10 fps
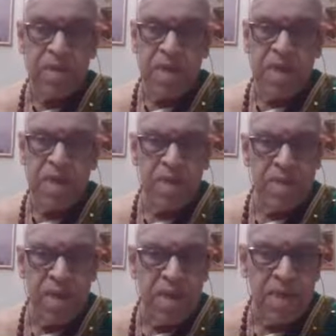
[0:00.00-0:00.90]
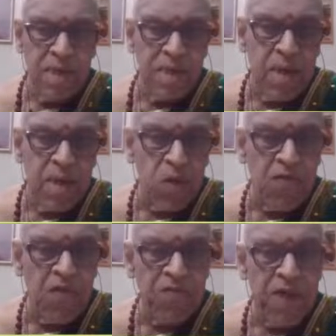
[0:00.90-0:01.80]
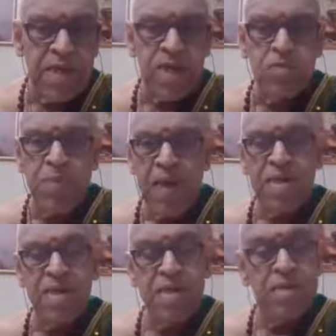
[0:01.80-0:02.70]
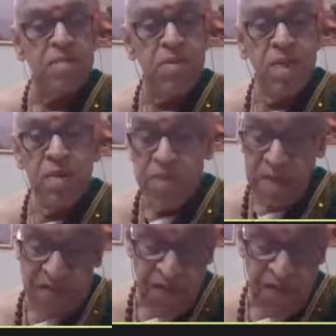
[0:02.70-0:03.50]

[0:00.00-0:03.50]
They look for various parallels, but they